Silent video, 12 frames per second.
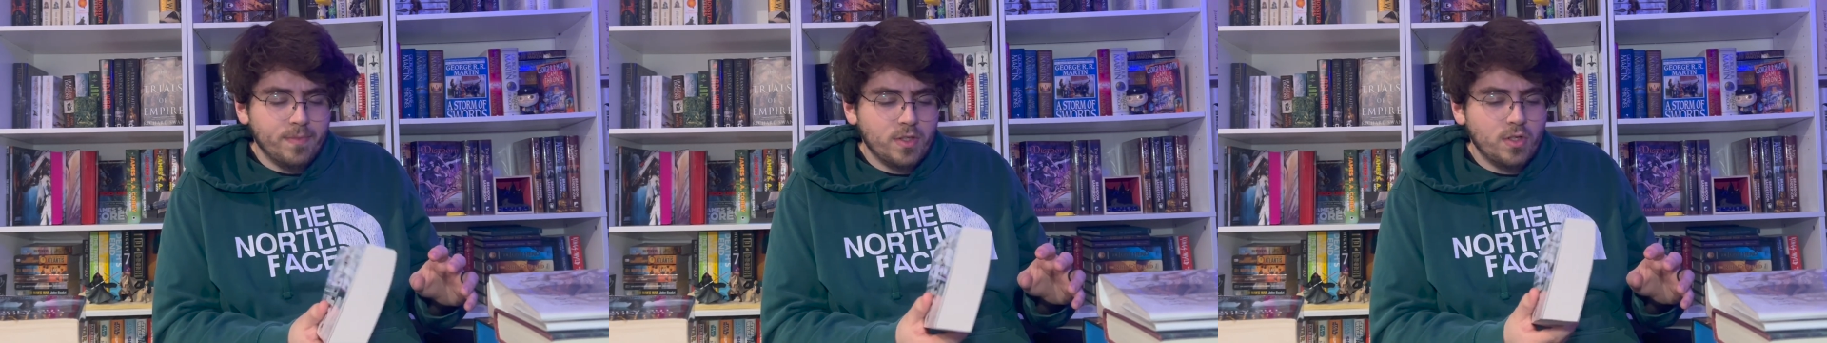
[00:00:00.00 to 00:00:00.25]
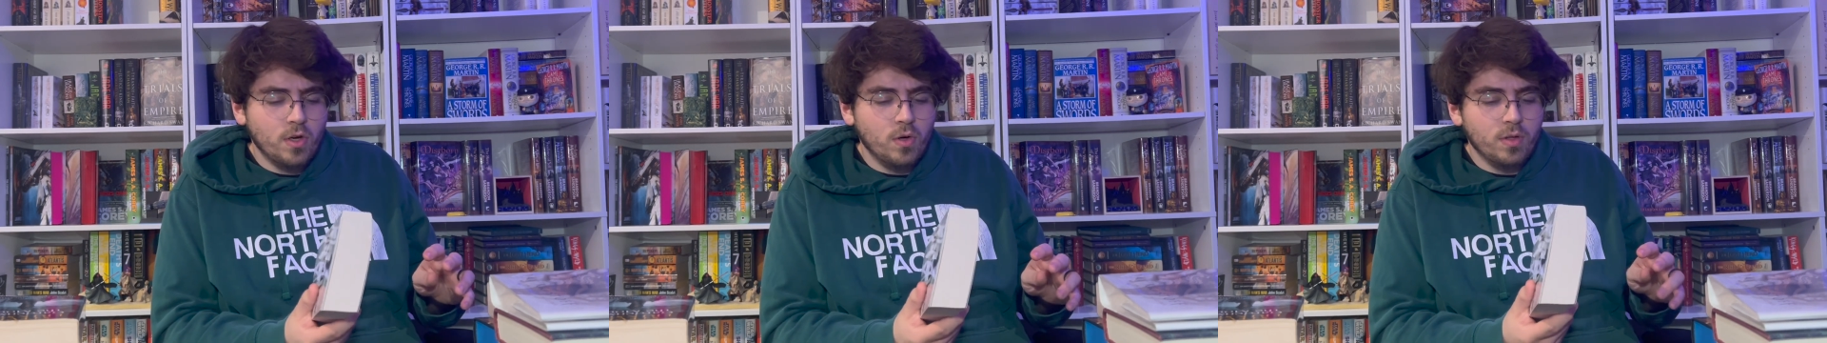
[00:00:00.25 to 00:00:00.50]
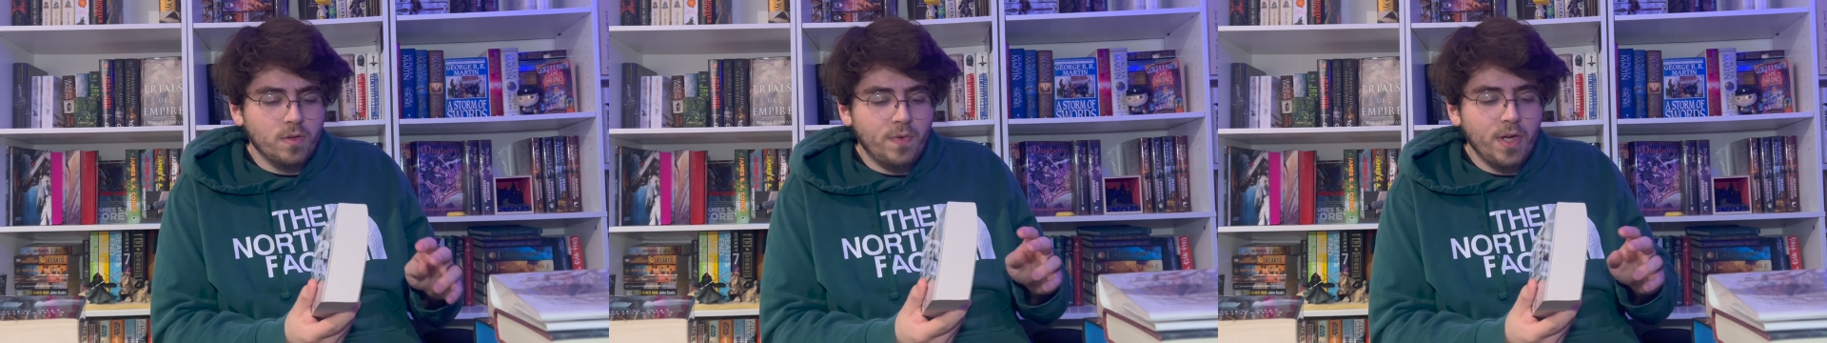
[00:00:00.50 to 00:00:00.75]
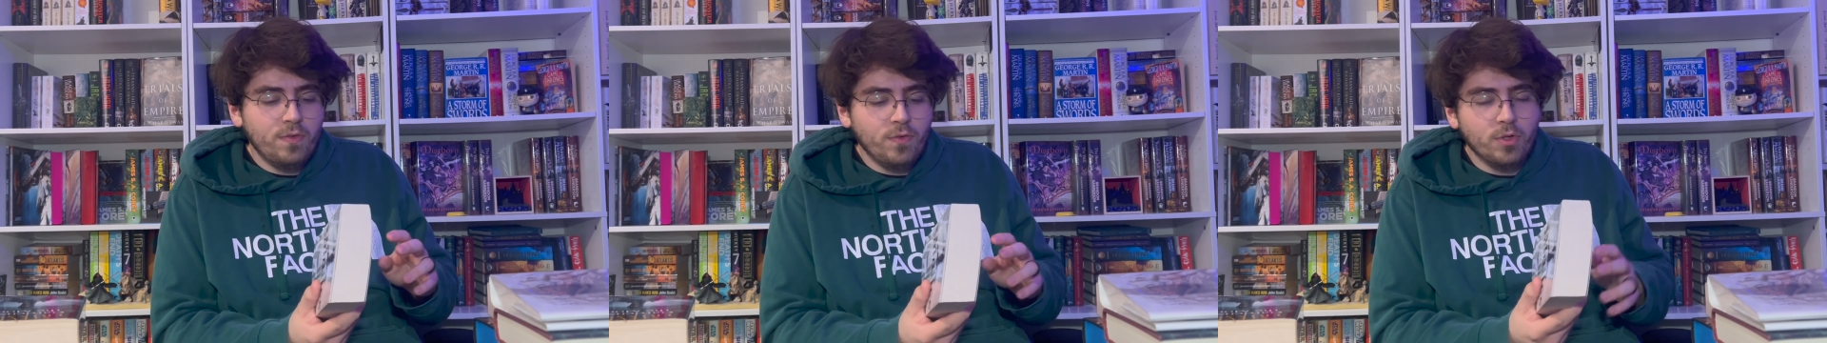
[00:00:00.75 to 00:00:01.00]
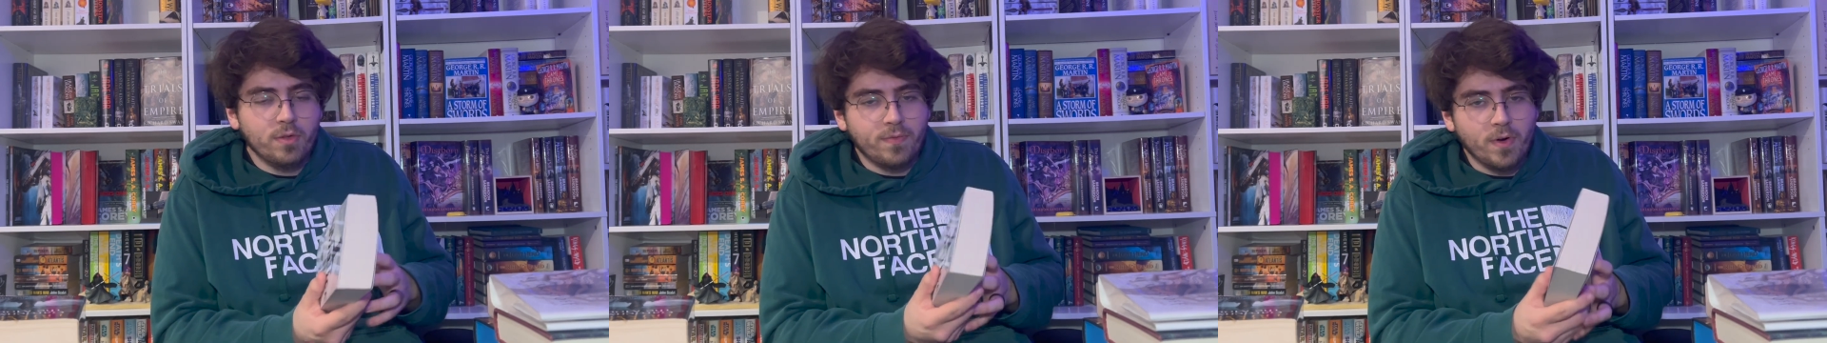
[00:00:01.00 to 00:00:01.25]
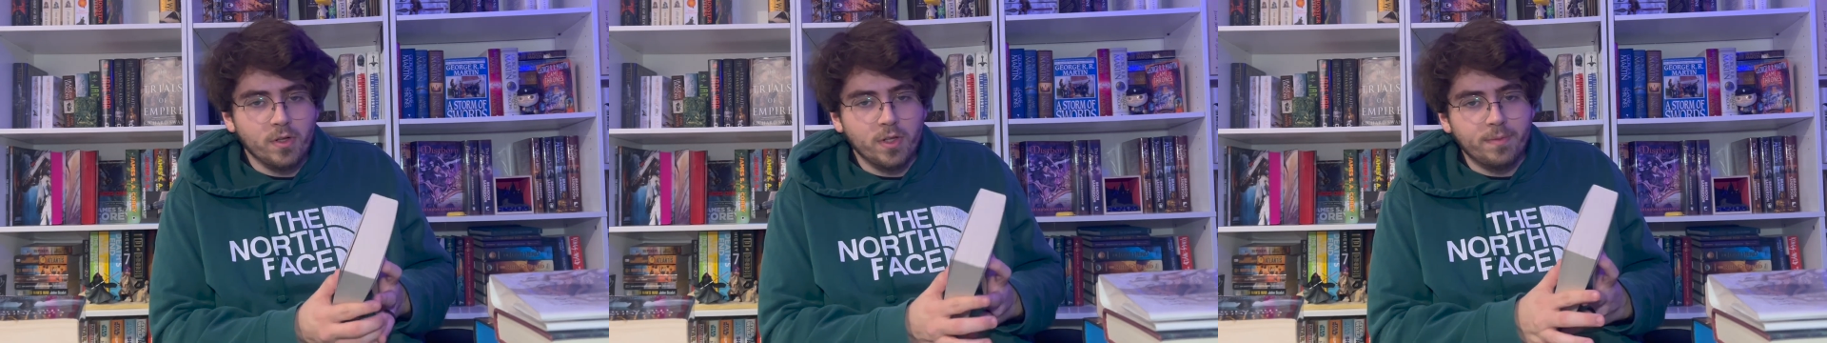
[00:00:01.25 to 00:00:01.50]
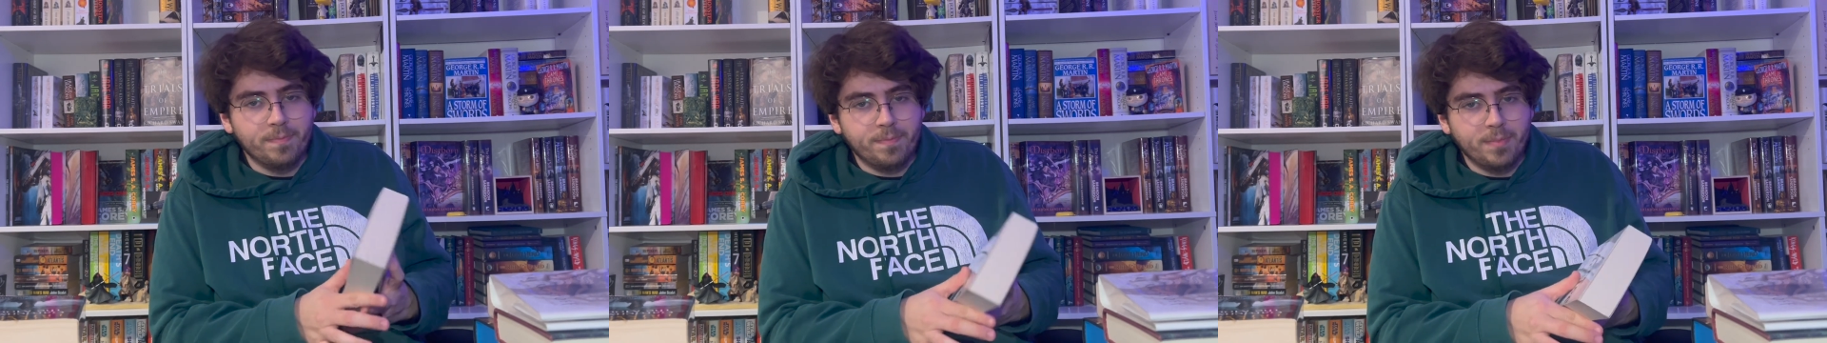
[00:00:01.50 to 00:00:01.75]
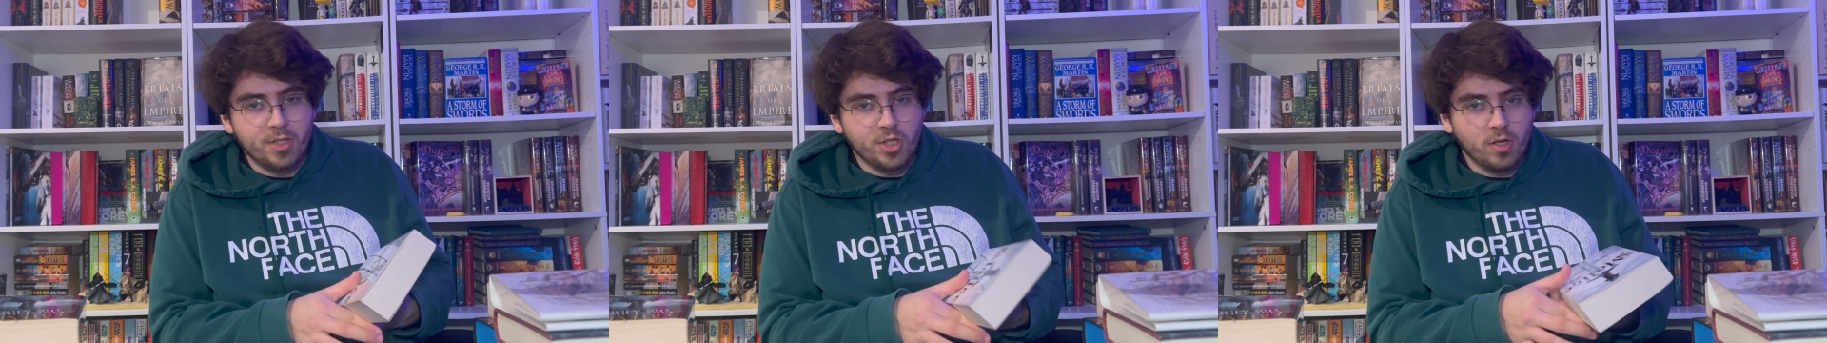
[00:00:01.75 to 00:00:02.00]
So The Faithful and the Fallen
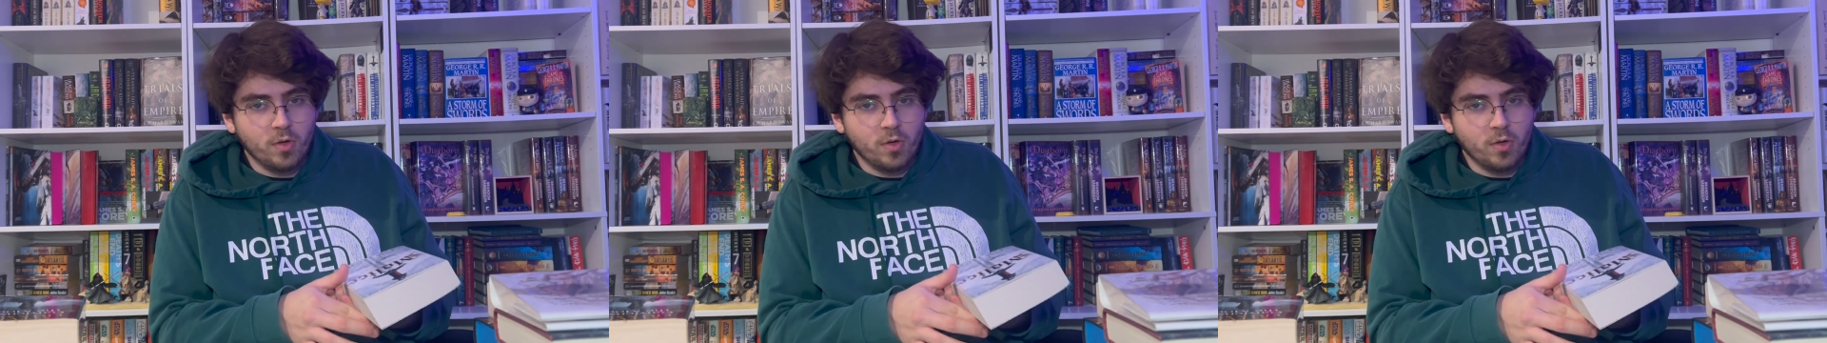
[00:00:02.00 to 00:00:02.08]
by John